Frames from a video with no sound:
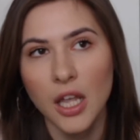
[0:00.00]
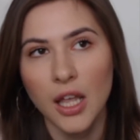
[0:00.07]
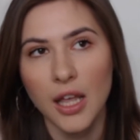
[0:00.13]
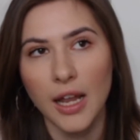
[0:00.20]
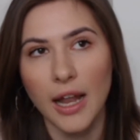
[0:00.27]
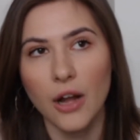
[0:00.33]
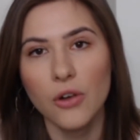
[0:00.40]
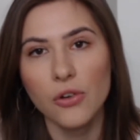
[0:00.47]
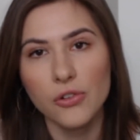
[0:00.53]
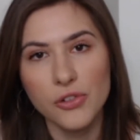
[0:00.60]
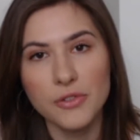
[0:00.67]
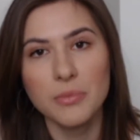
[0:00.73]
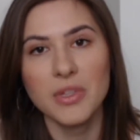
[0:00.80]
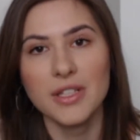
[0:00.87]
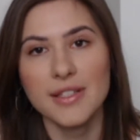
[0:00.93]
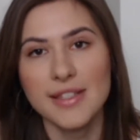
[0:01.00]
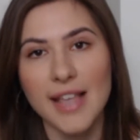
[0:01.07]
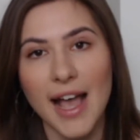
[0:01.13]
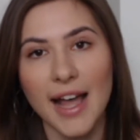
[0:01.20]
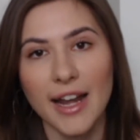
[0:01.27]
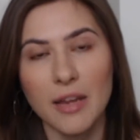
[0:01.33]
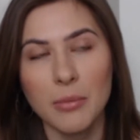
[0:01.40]
And I don't just mean
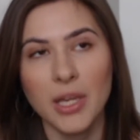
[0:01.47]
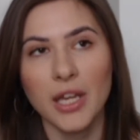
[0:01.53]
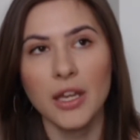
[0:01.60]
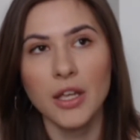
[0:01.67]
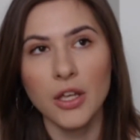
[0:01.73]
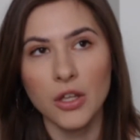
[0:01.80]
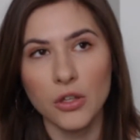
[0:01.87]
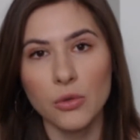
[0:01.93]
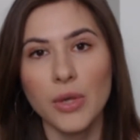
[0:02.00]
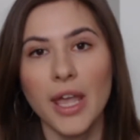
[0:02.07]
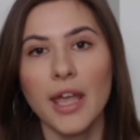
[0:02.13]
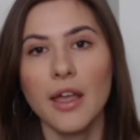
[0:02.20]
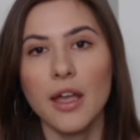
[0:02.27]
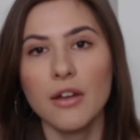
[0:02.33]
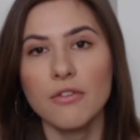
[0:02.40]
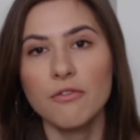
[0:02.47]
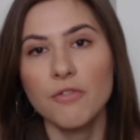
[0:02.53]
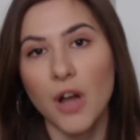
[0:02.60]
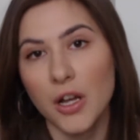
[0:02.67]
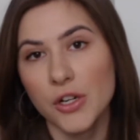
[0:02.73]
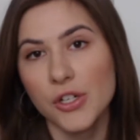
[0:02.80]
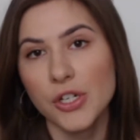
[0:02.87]
sad. I mean, you can't
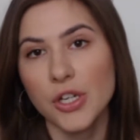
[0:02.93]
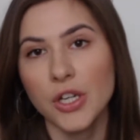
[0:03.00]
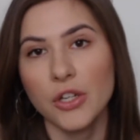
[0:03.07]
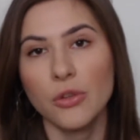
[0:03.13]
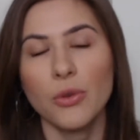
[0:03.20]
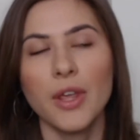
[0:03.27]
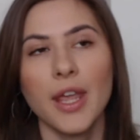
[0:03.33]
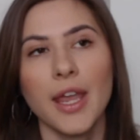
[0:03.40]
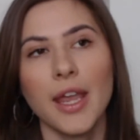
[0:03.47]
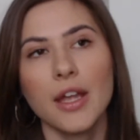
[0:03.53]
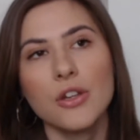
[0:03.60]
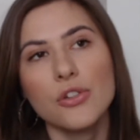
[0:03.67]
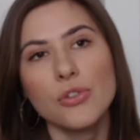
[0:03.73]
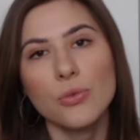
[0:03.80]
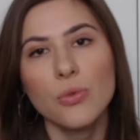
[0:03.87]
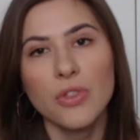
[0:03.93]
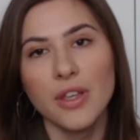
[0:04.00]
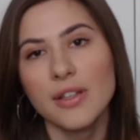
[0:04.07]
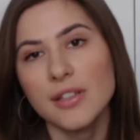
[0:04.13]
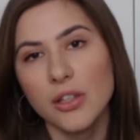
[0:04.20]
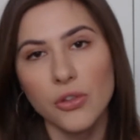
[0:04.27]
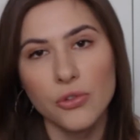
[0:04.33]
function. You can't do things
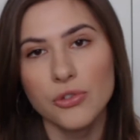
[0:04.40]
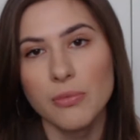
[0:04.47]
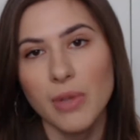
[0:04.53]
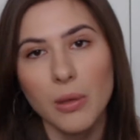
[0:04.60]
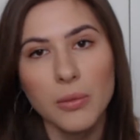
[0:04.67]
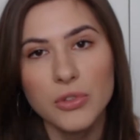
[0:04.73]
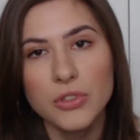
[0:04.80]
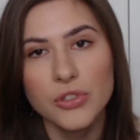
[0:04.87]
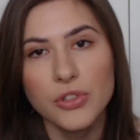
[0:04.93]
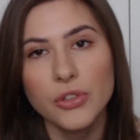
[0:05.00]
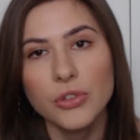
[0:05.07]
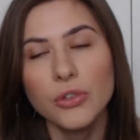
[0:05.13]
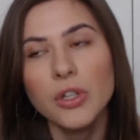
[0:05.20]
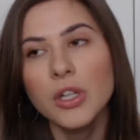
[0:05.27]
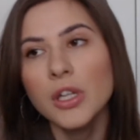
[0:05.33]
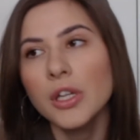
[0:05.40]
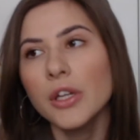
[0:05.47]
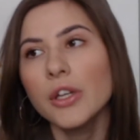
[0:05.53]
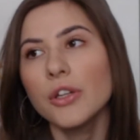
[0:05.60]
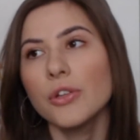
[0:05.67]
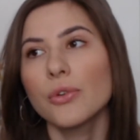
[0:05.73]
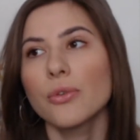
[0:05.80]
that you used to be able to do.
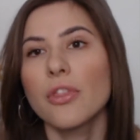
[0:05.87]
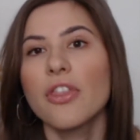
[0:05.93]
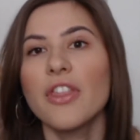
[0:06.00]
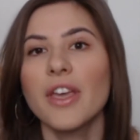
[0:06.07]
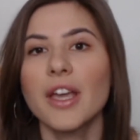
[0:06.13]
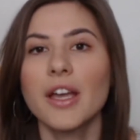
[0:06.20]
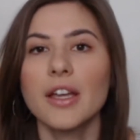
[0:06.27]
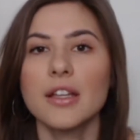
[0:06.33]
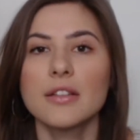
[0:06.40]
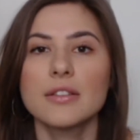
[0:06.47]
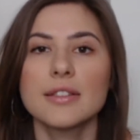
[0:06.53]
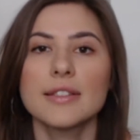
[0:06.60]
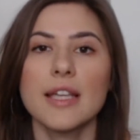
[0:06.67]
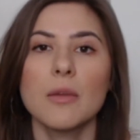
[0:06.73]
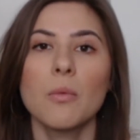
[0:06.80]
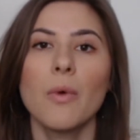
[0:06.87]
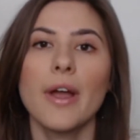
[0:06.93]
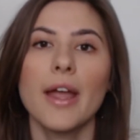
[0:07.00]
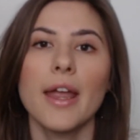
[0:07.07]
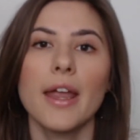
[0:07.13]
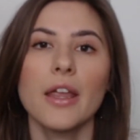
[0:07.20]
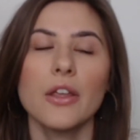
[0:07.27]
You don't think in the same
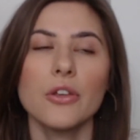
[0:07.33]
way.